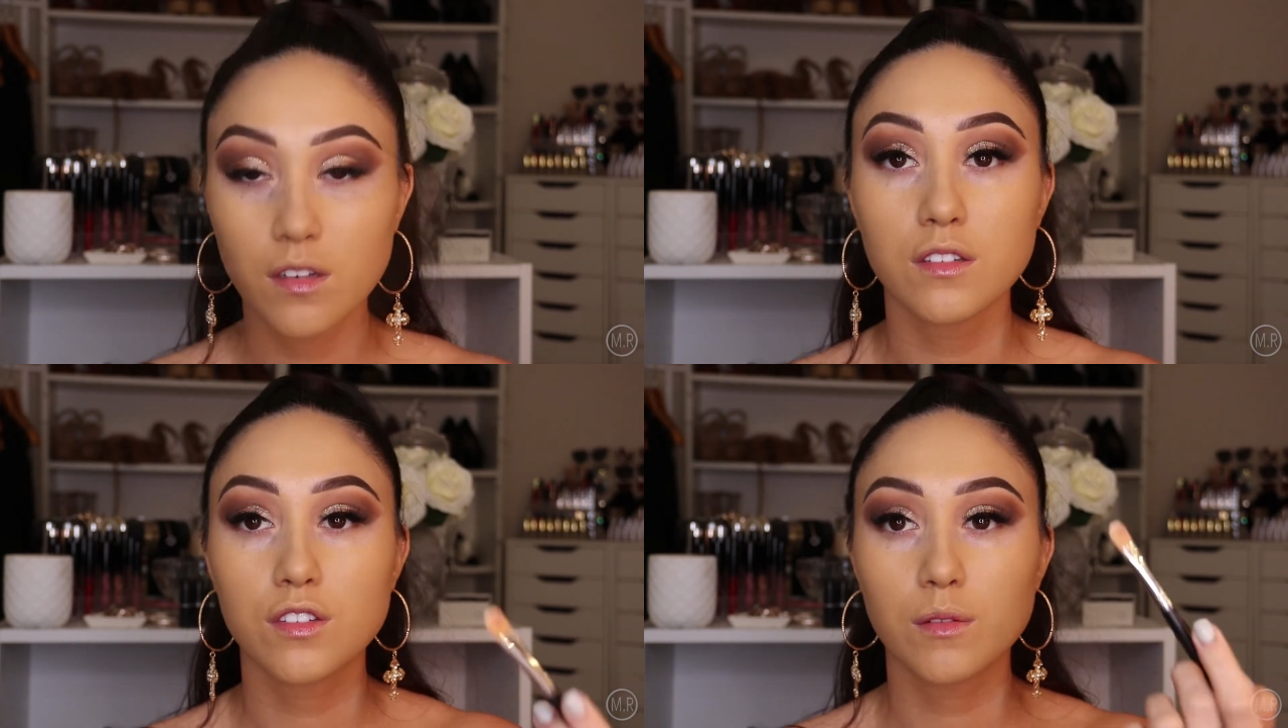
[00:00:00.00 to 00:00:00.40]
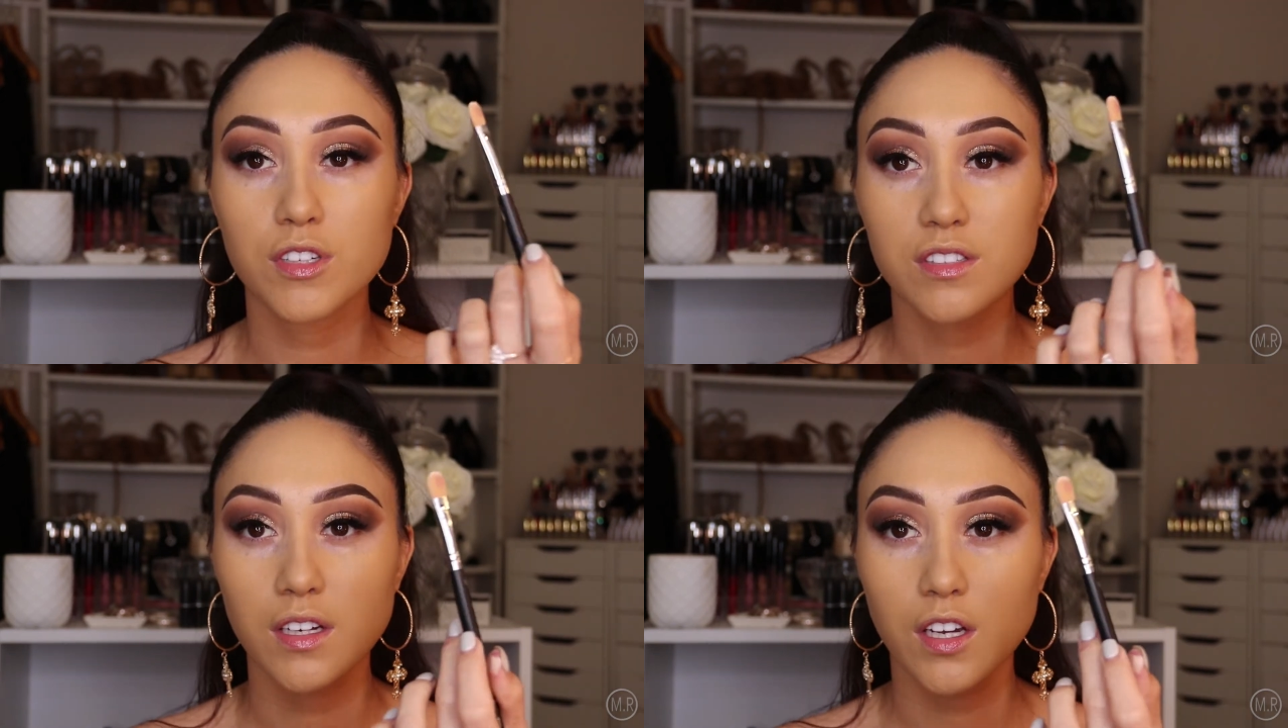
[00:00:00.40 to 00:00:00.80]
So I'm
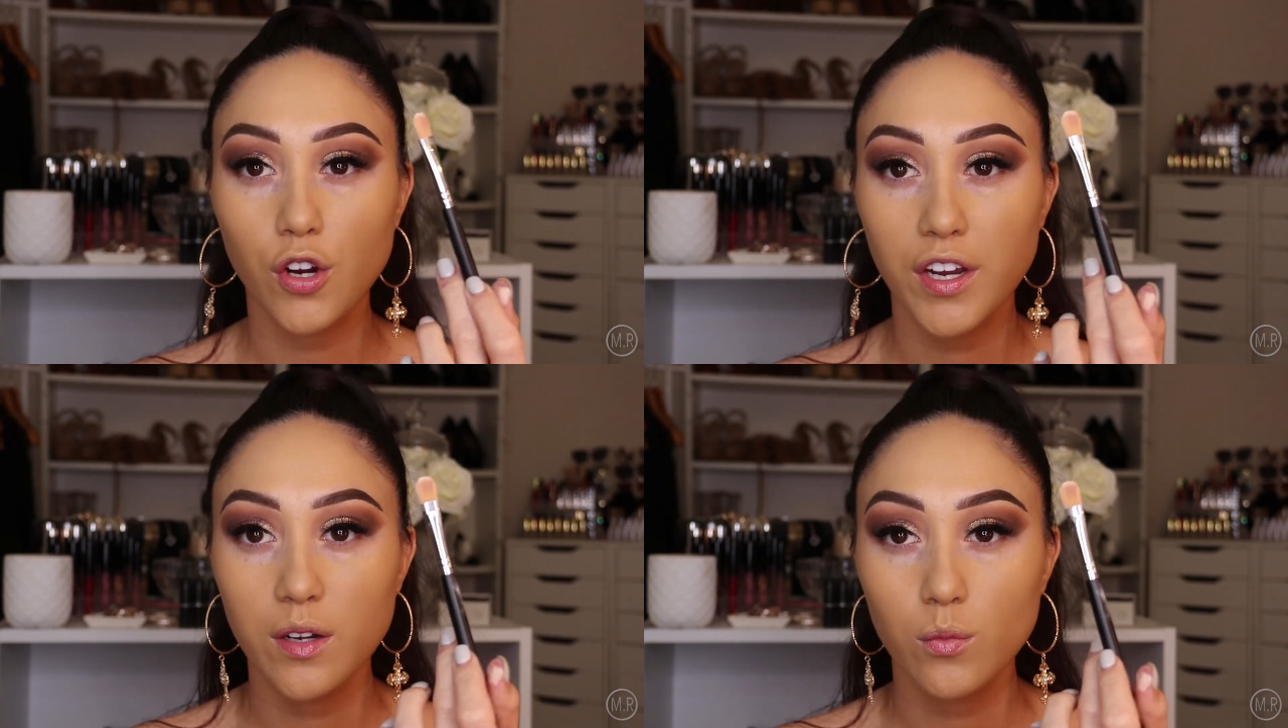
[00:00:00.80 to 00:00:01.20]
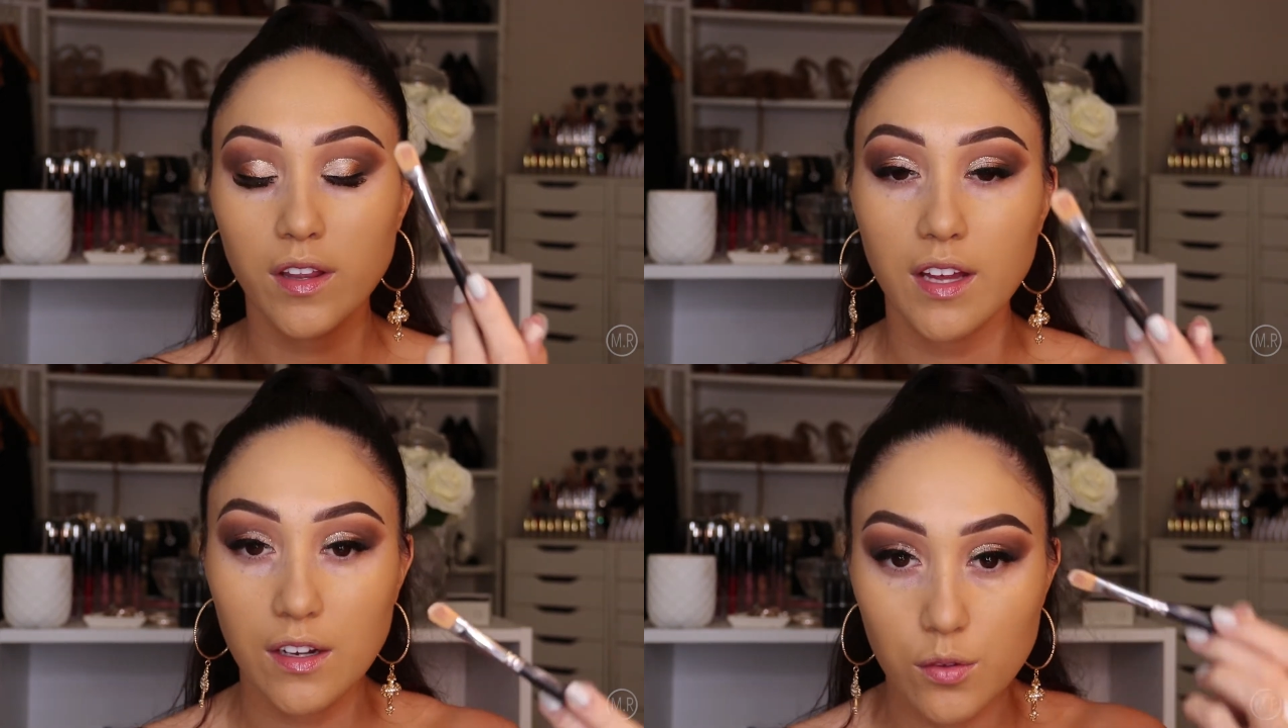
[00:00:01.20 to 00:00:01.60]
just going to go in
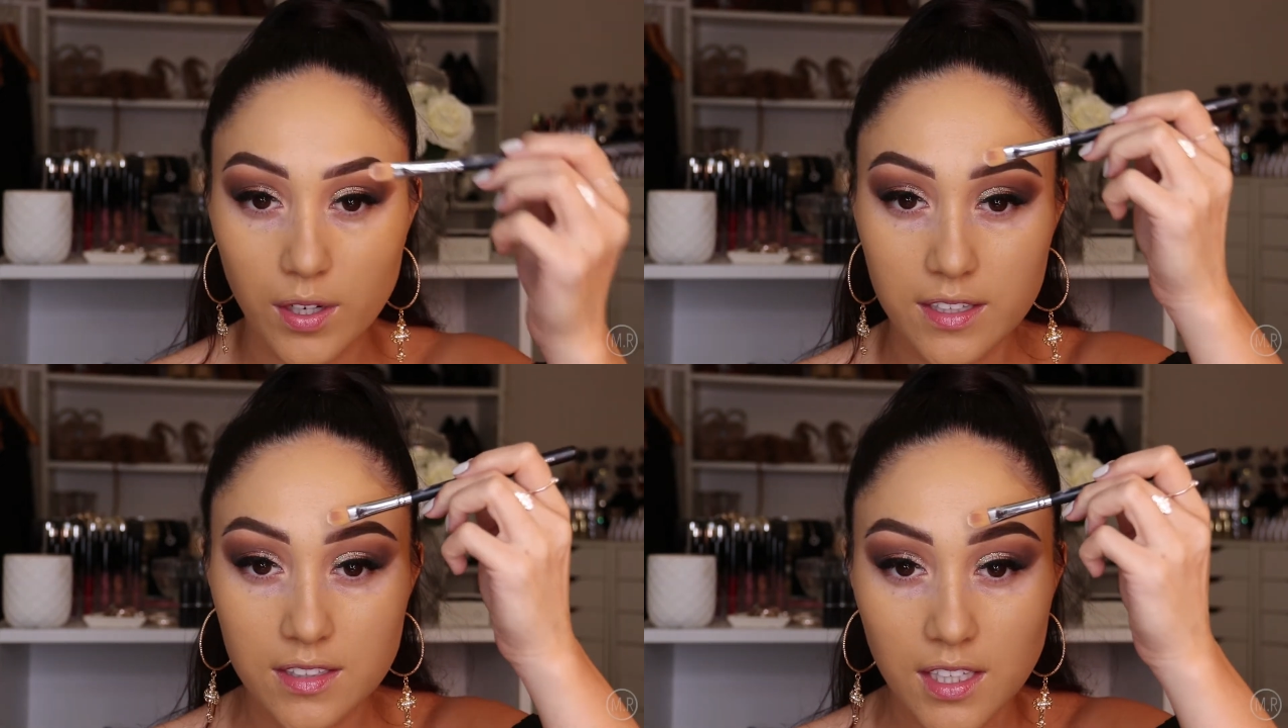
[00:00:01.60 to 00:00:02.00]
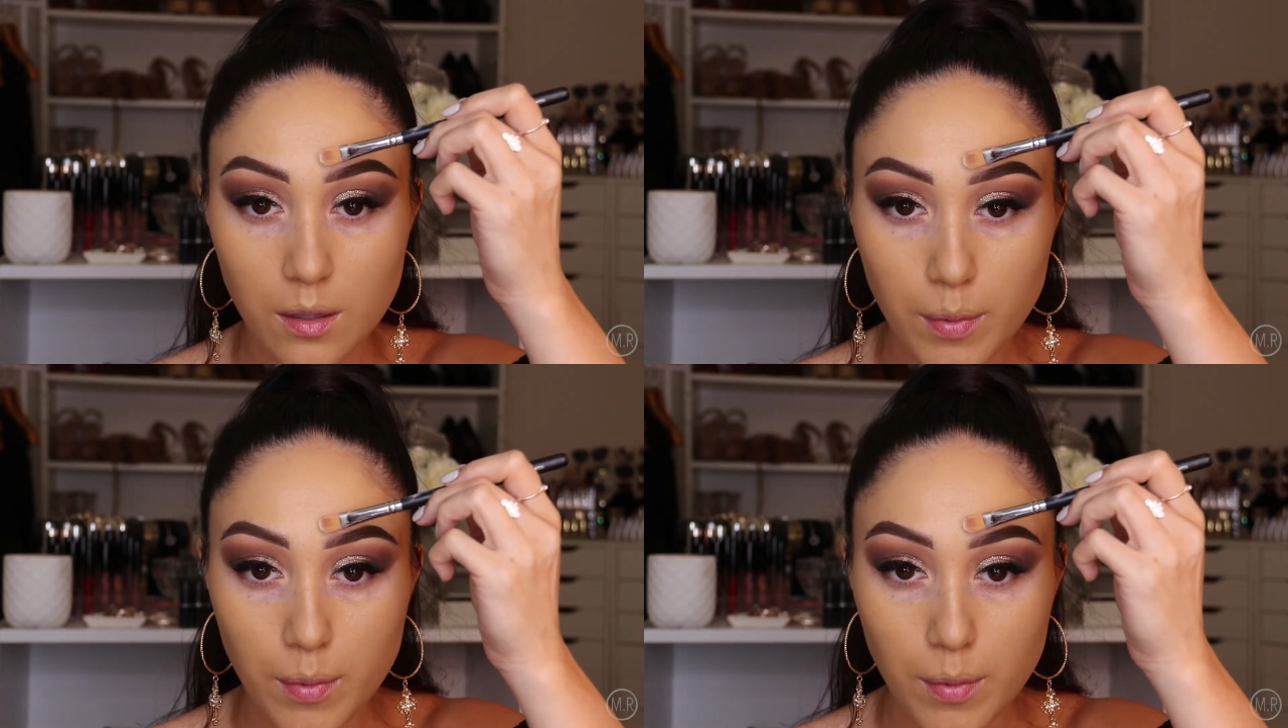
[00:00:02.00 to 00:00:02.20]
with a little concealer